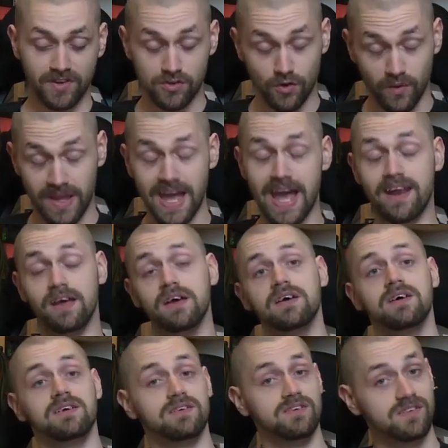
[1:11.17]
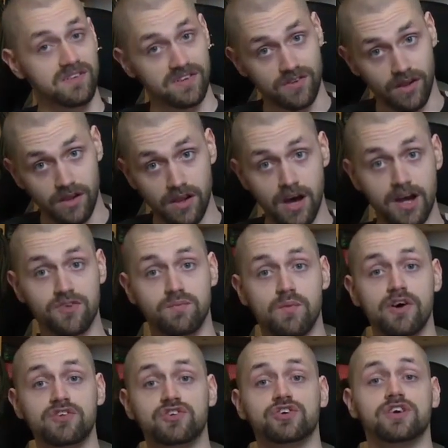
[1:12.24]
So again, it's a lot of
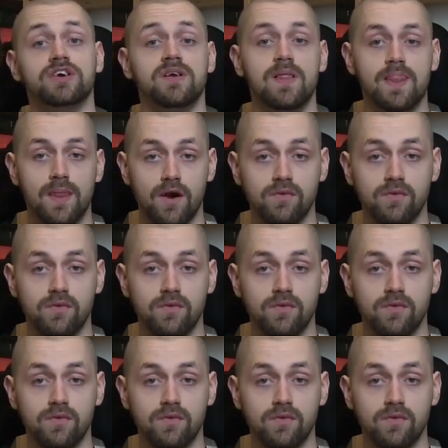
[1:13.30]
moisture